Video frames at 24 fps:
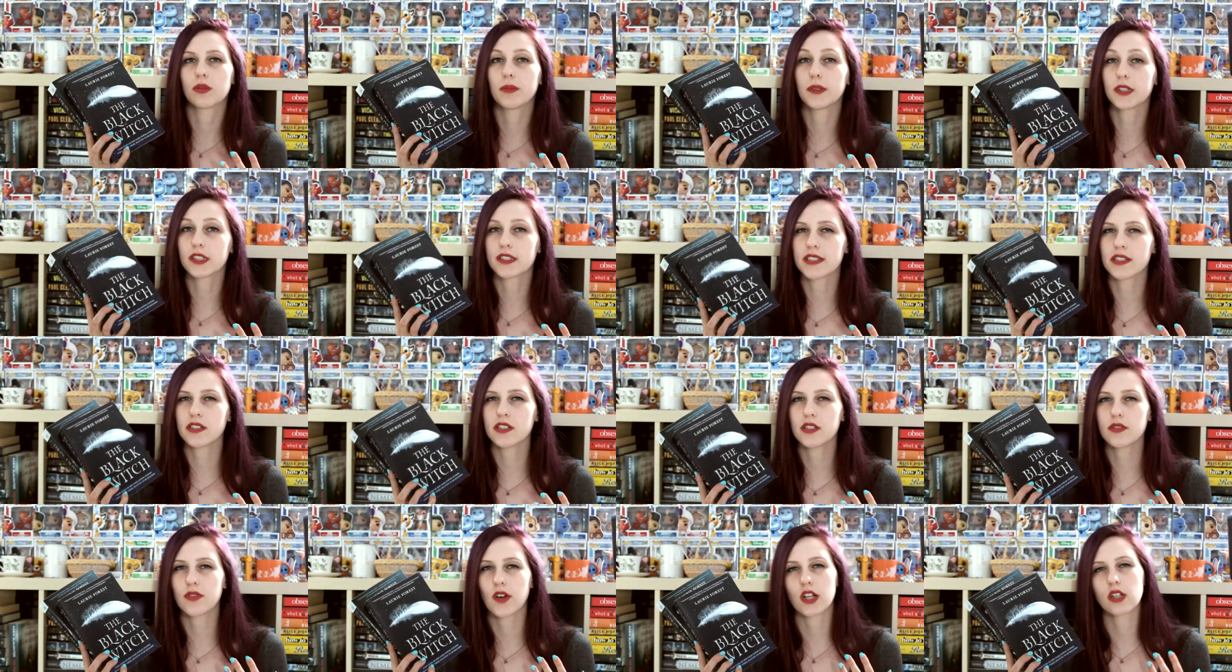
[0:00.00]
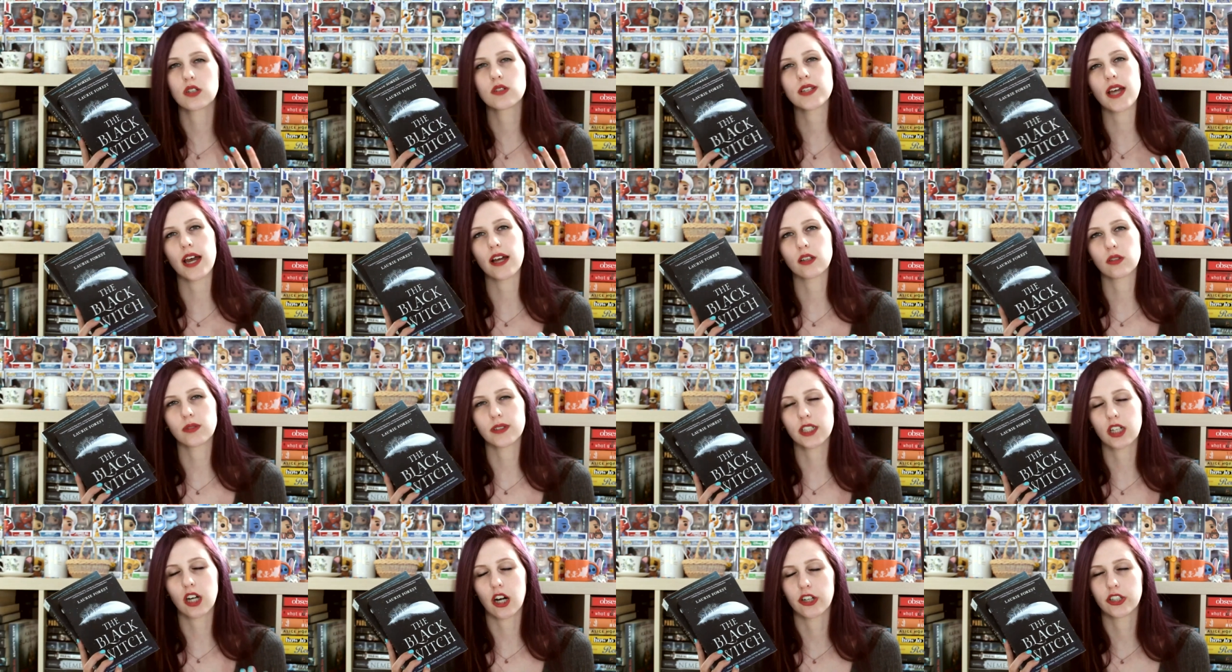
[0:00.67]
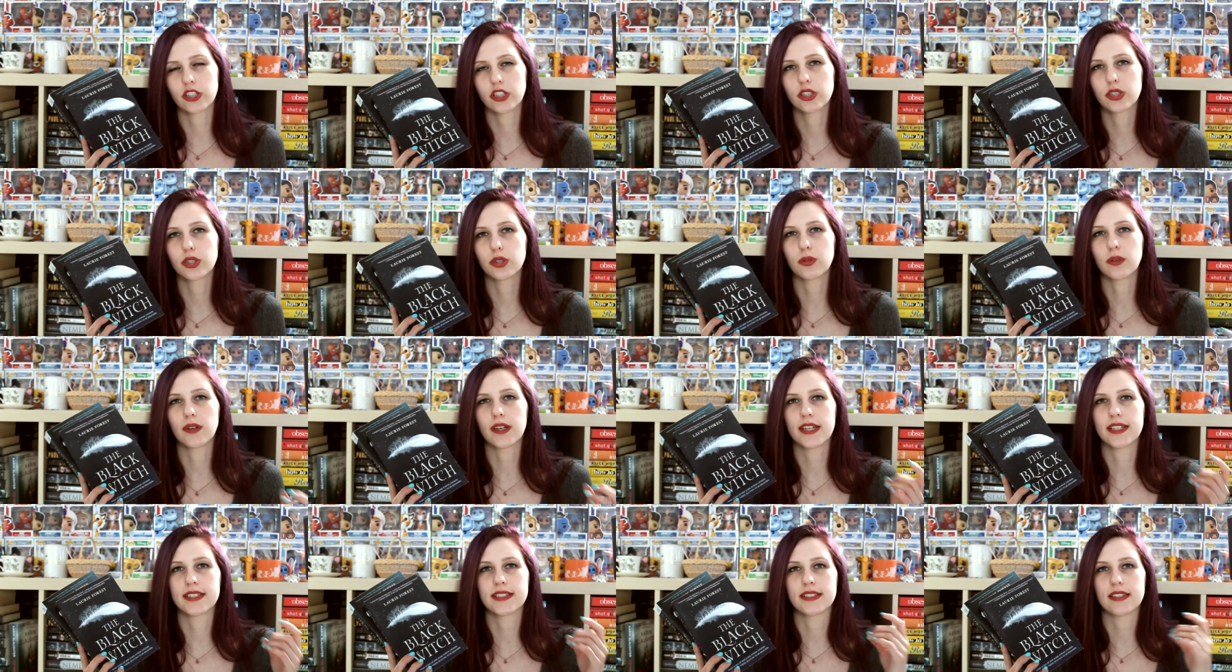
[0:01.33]
book series follows Elloren Gardner, who
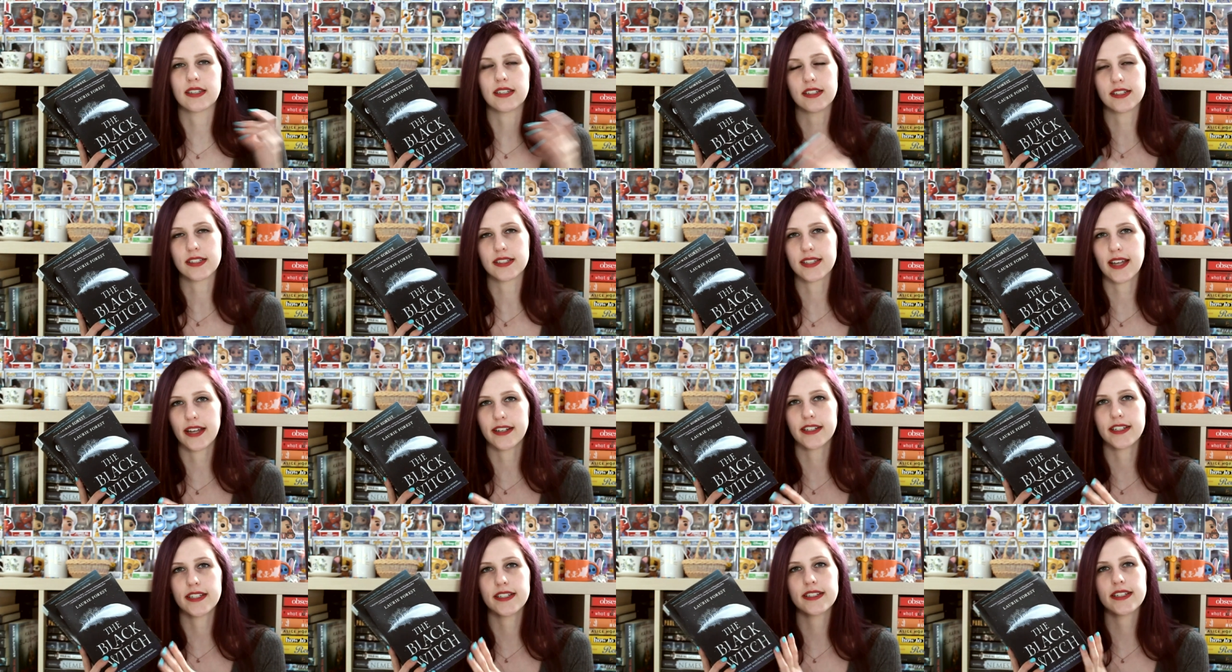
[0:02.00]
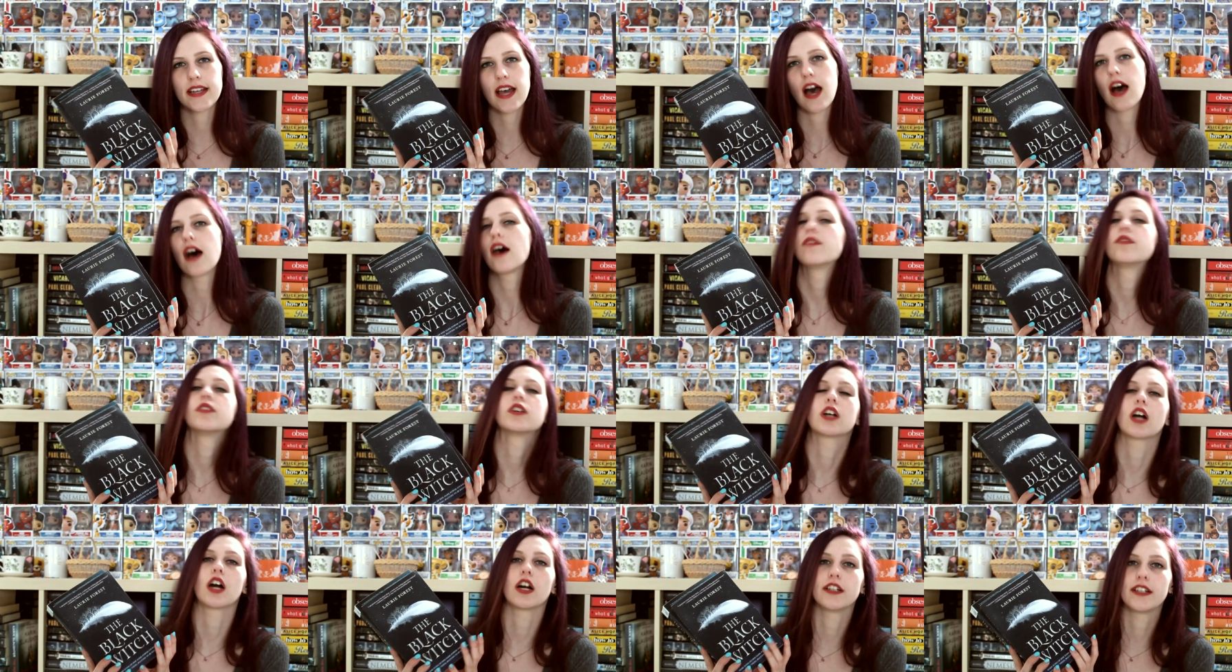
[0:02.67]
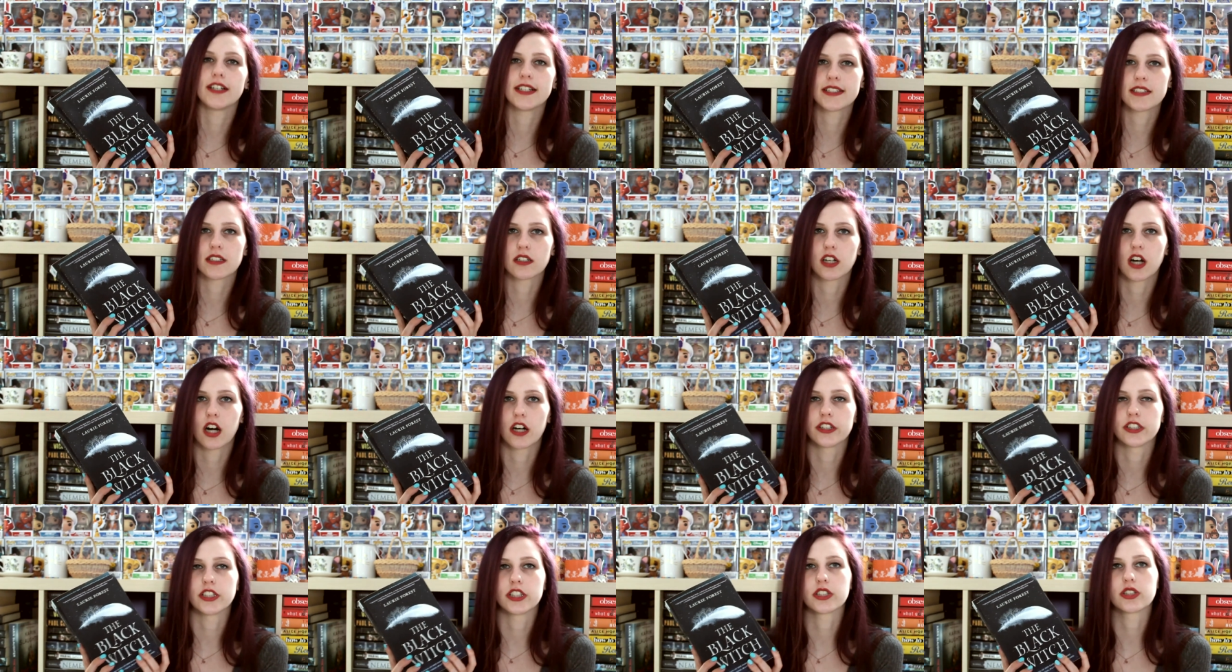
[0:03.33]
is the descendant of Carnissa
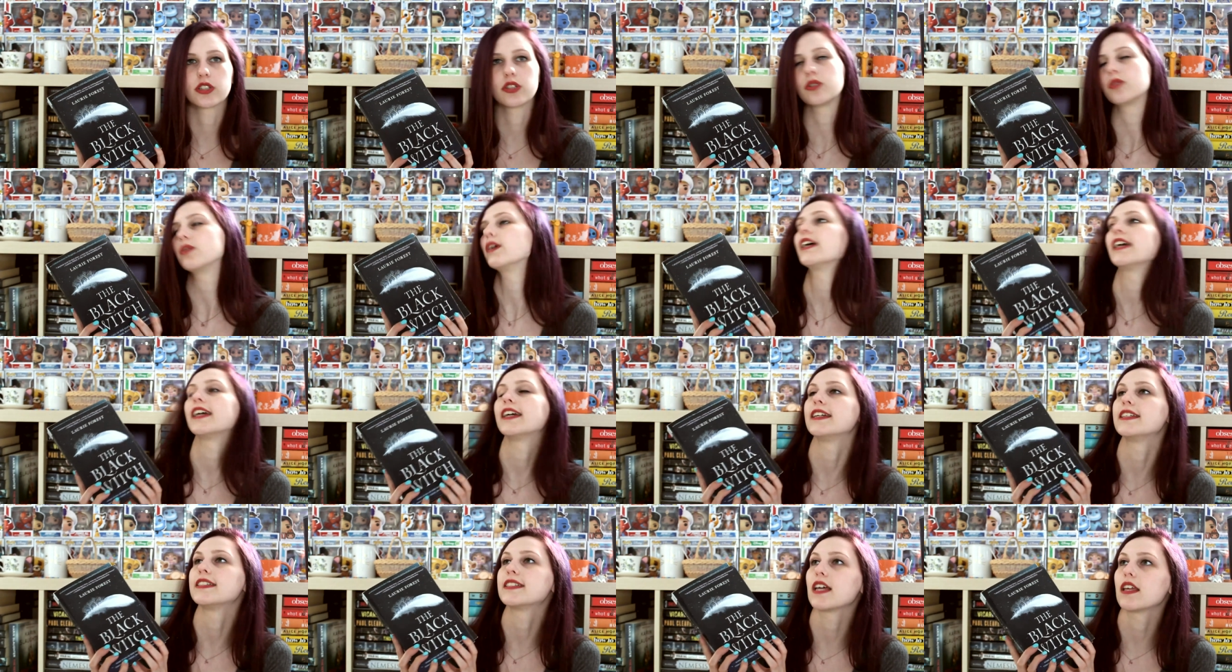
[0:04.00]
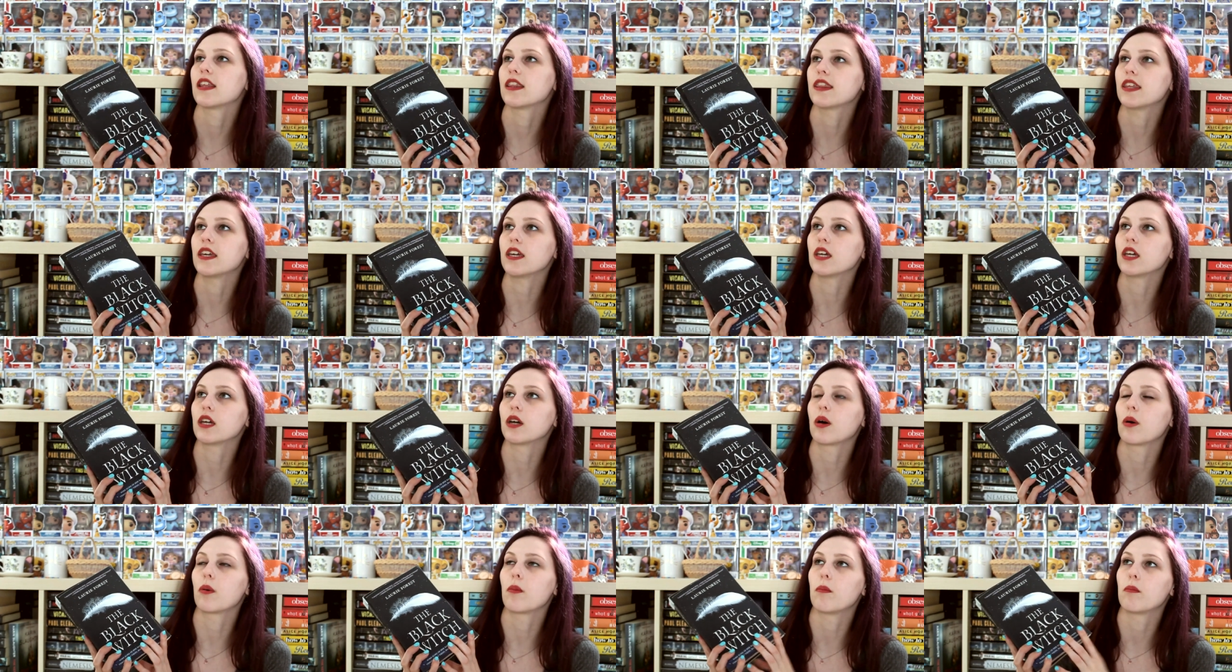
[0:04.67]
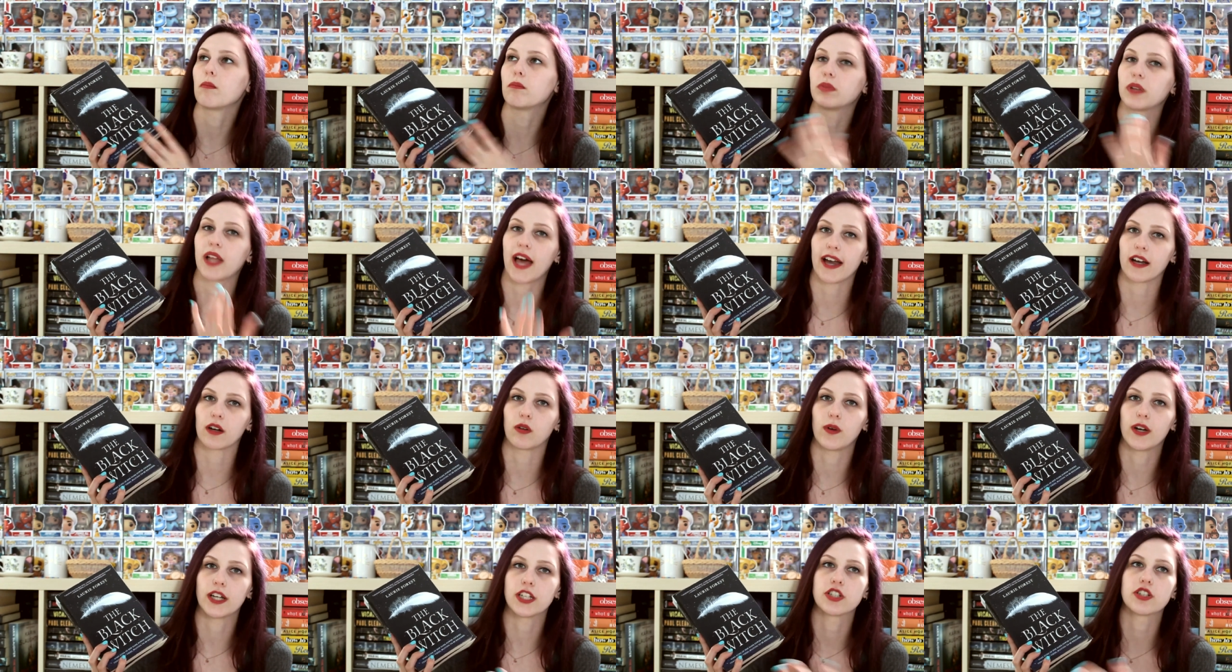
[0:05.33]
Gardner, who is the
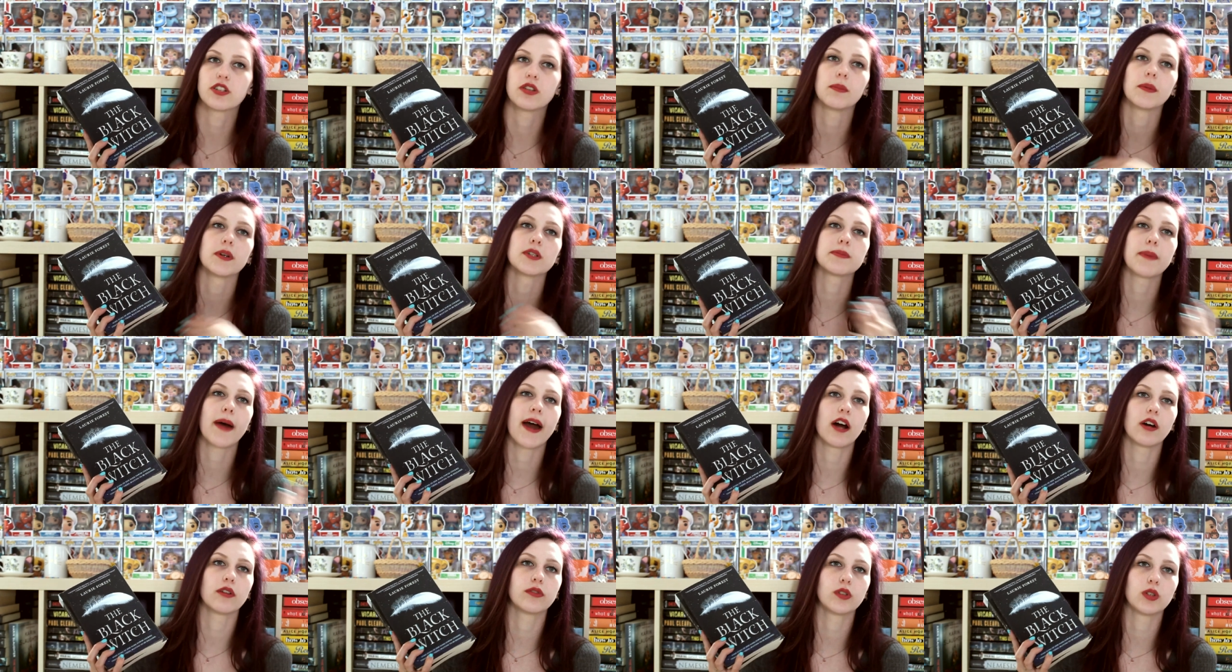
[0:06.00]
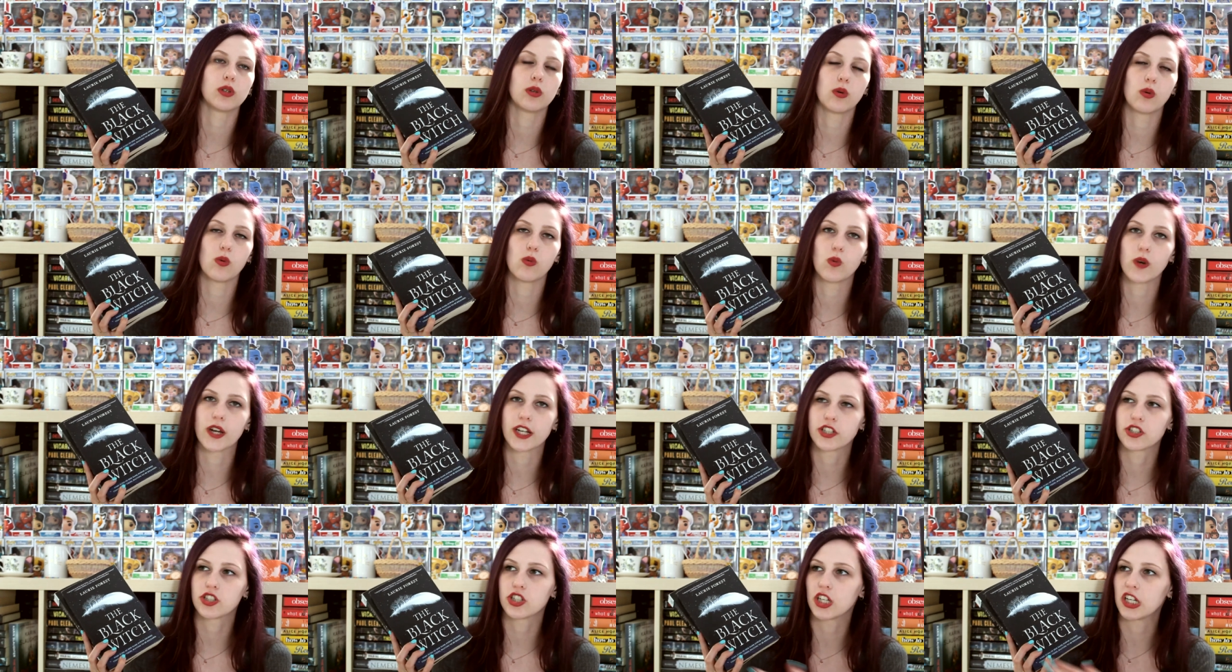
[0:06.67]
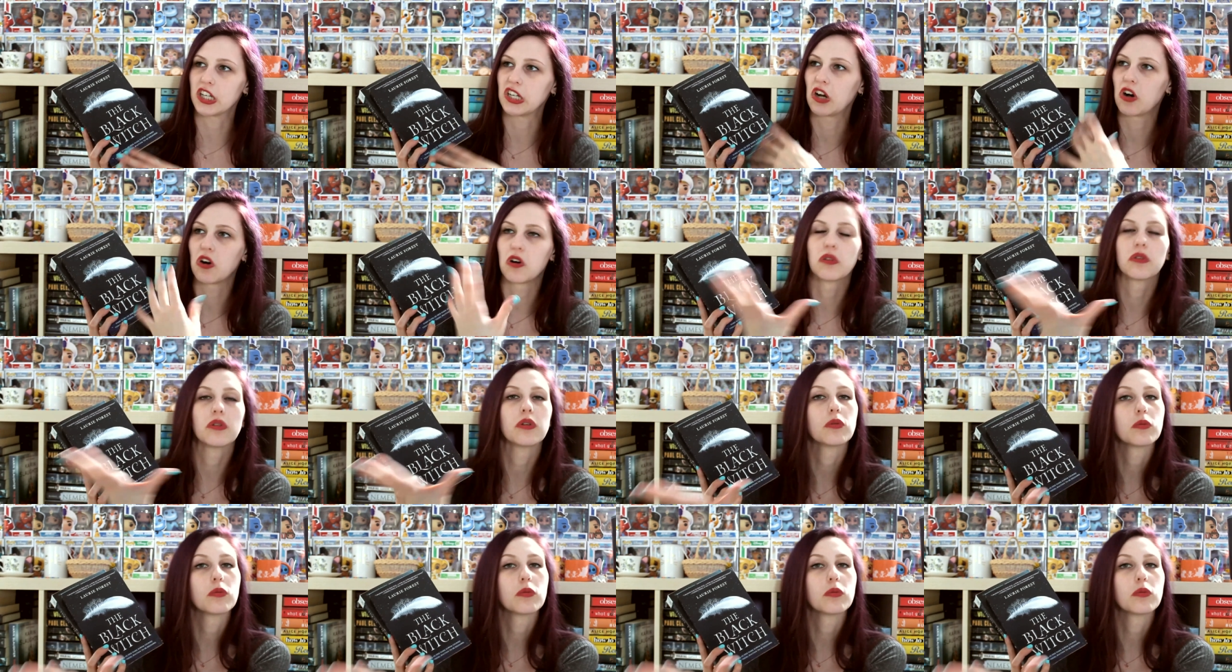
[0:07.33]
Black Witch, the most powerful witch in all the